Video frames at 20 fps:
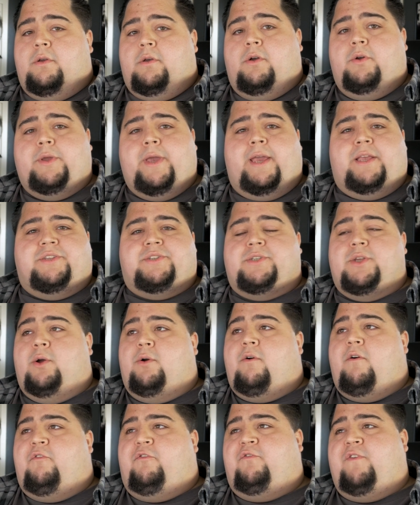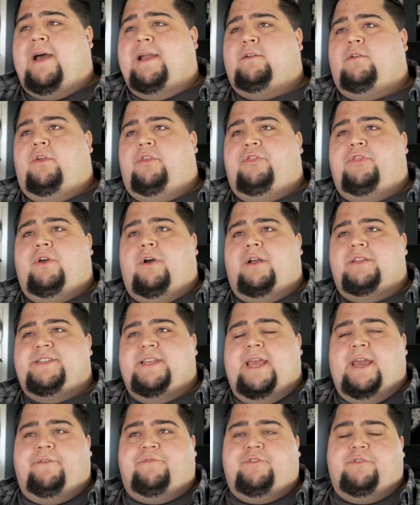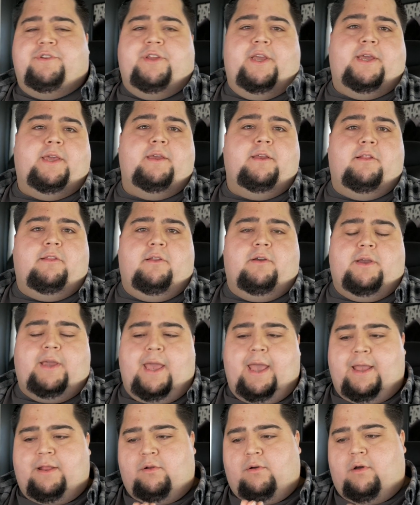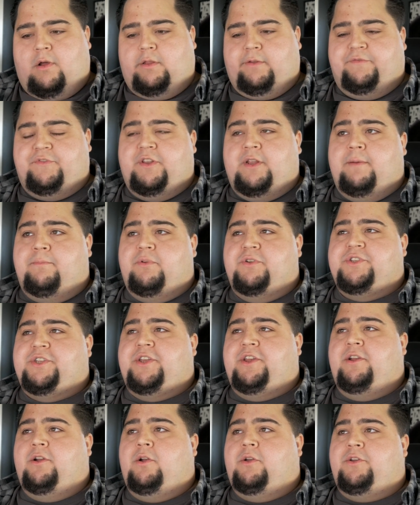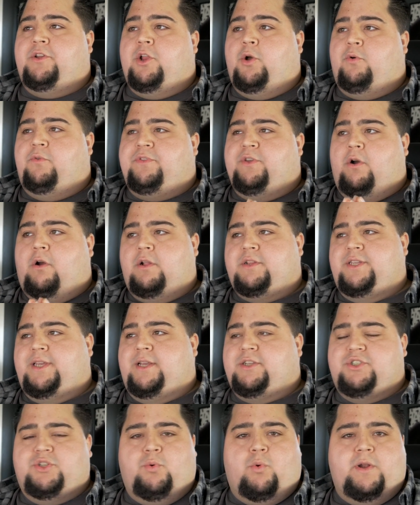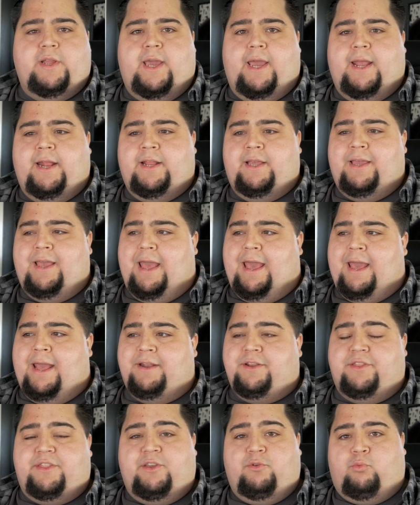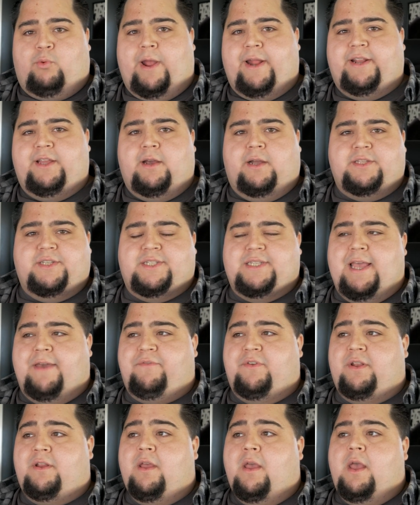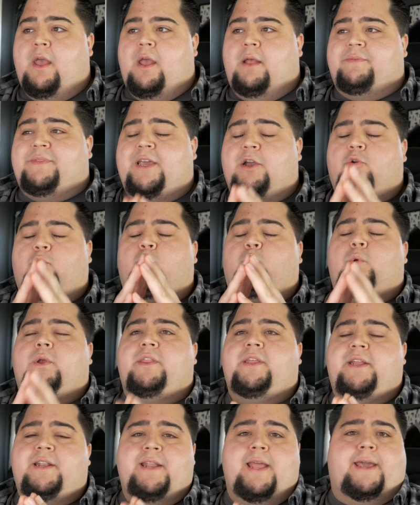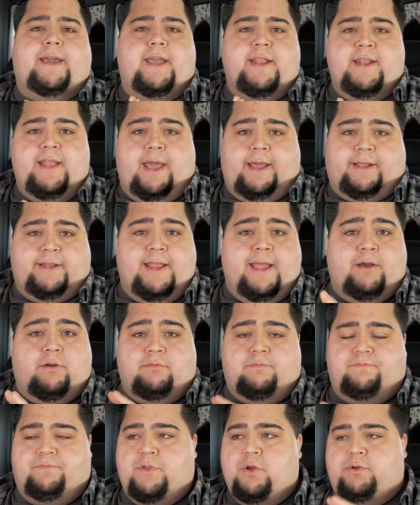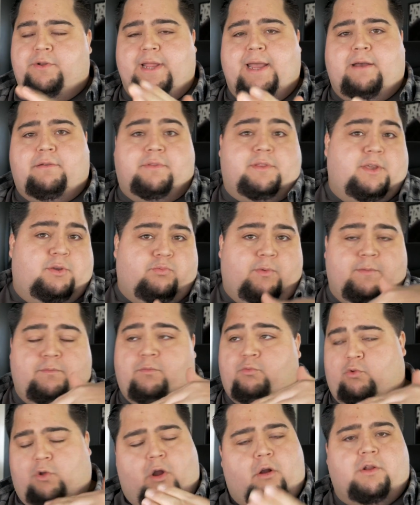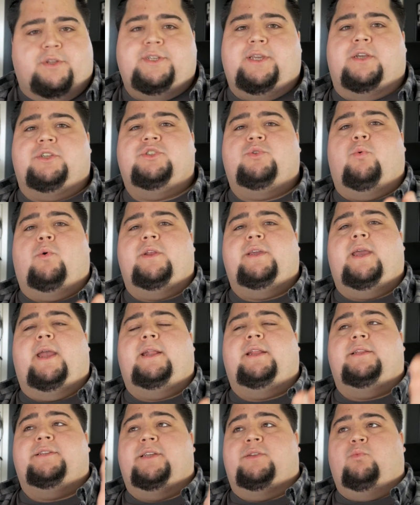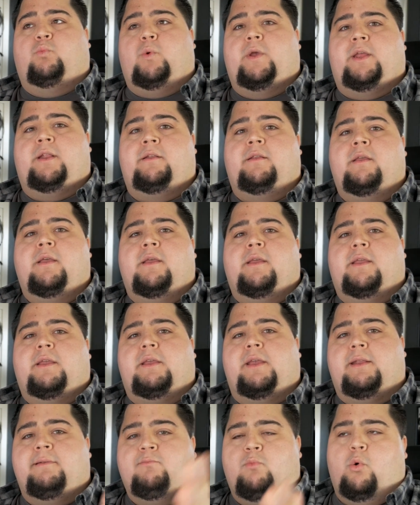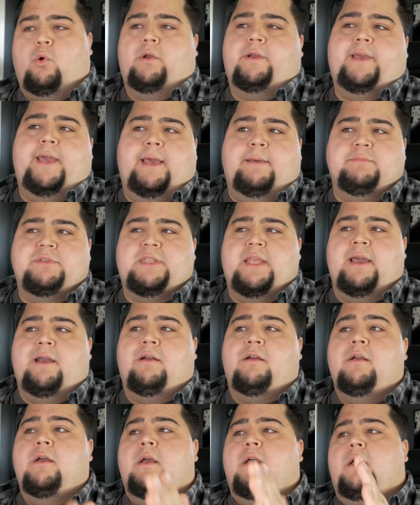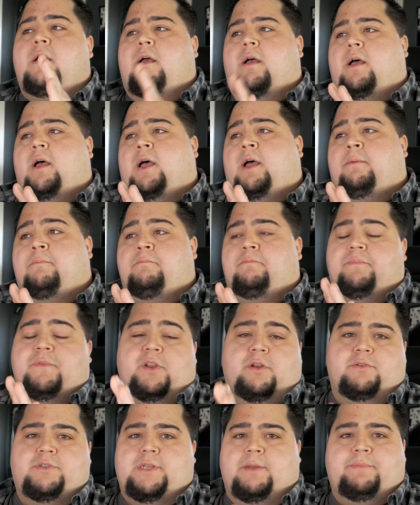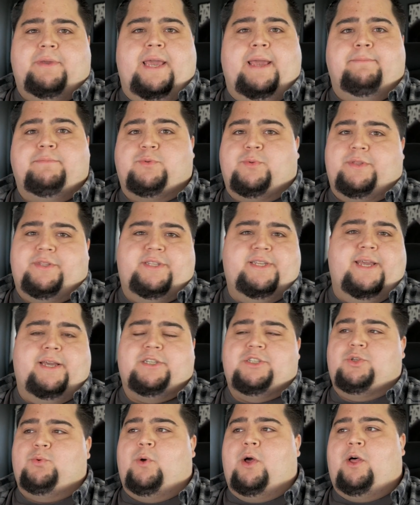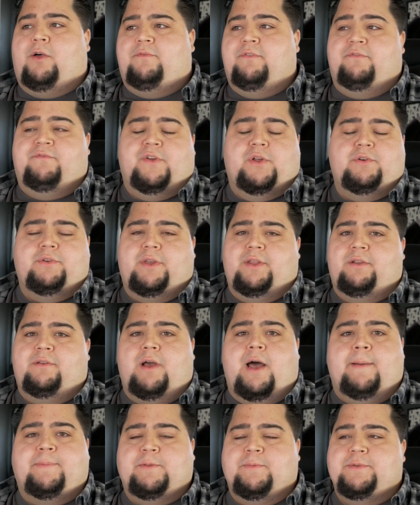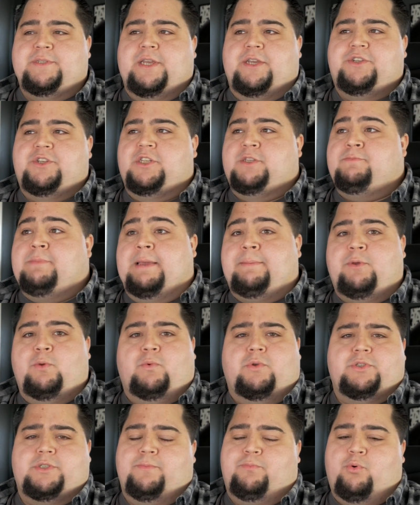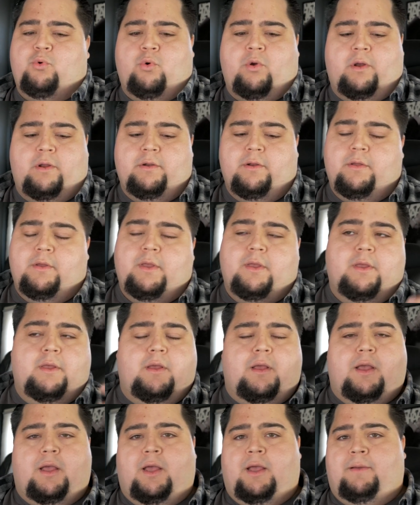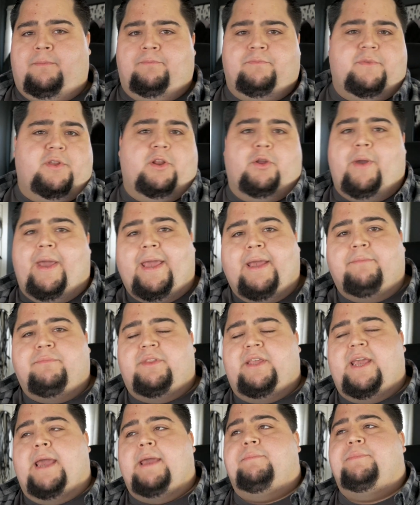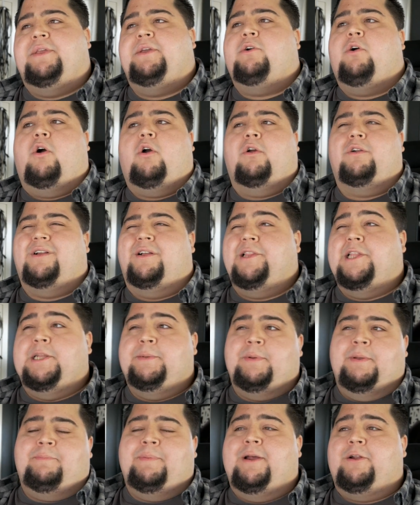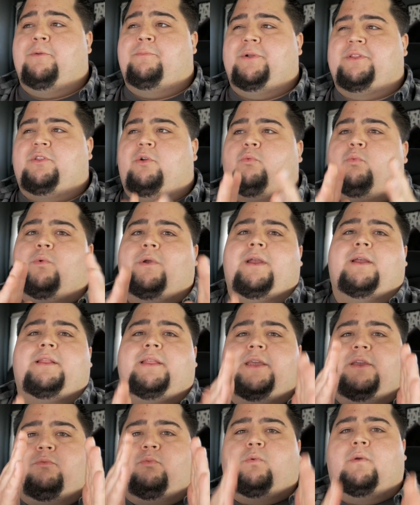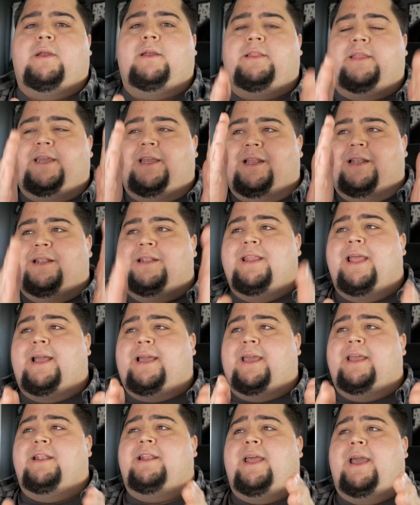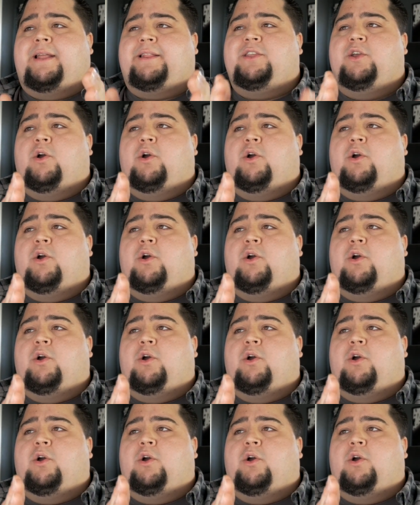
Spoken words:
Okay, so final thoughts after taking a look at all of the numbers here, you know, the RTX 2080 and the Radeon 7, they are really neck and neck. Now, no doubt the RTX 2080 did win in more games there. You know, some games with DX12 and Vulkan optimizations maybe will support, you know, the AMD card a little bit better, but they're really, really neck and neck, the